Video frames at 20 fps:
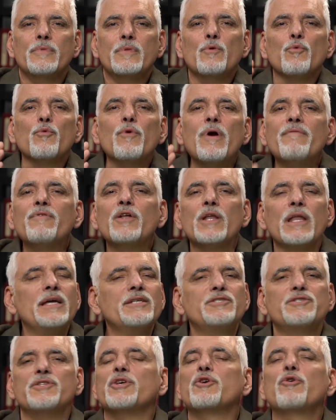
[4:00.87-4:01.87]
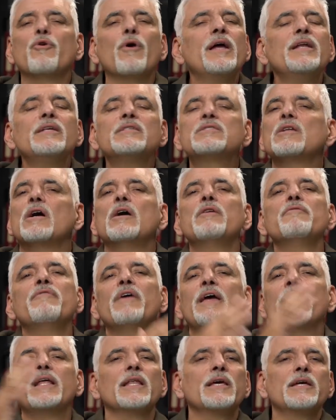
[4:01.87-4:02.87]
revelation, the greatest
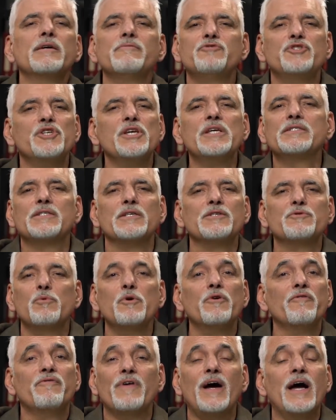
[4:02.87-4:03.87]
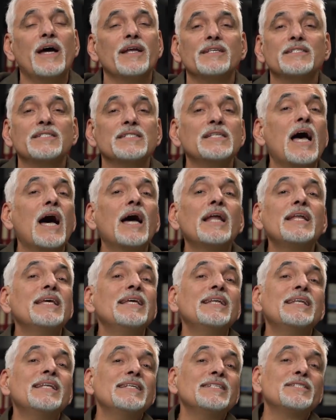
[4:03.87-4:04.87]
unveiling of Jesus we'll find is not
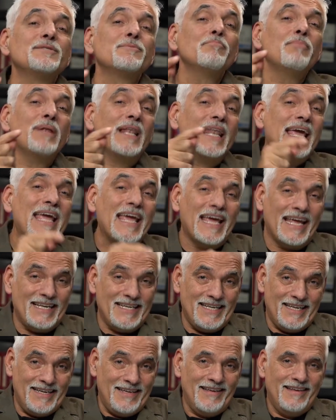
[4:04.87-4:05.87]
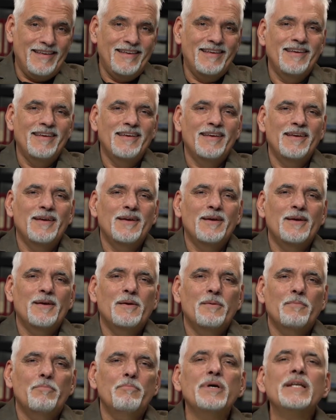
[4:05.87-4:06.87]
in his plan,
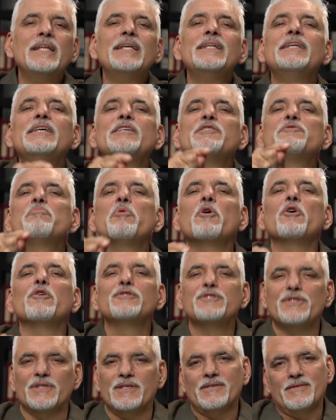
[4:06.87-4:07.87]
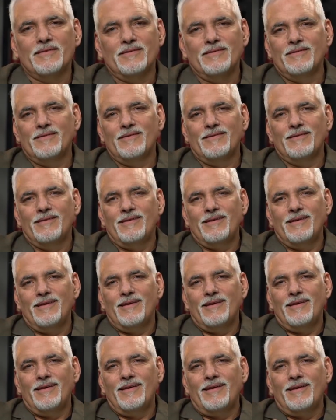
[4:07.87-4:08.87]
but in his person.
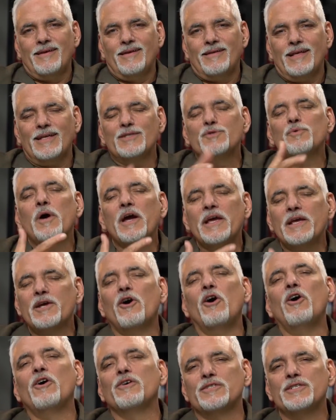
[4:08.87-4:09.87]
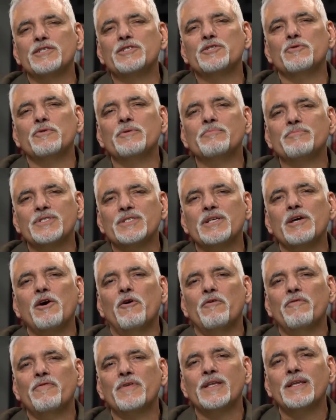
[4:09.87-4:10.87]
That's why he calls us to
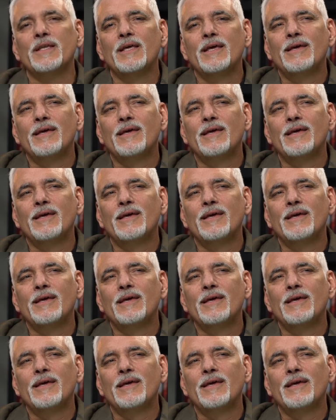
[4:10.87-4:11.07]
himself. And